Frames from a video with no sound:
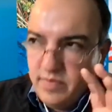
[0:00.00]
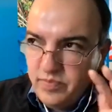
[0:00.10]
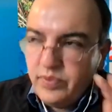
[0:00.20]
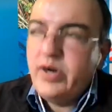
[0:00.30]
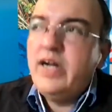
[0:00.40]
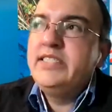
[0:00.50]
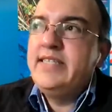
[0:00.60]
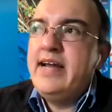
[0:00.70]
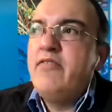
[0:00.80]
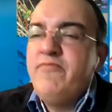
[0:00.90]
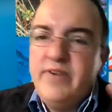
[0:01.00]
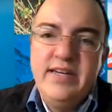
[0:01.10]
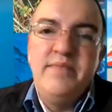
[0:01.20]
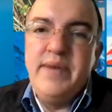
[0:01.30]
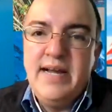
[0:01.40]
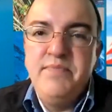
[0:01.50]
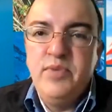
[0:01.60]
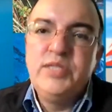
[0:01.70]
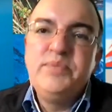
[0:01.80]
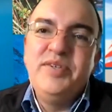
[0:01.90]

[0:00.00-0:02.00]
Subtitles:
projects that are funded by multiple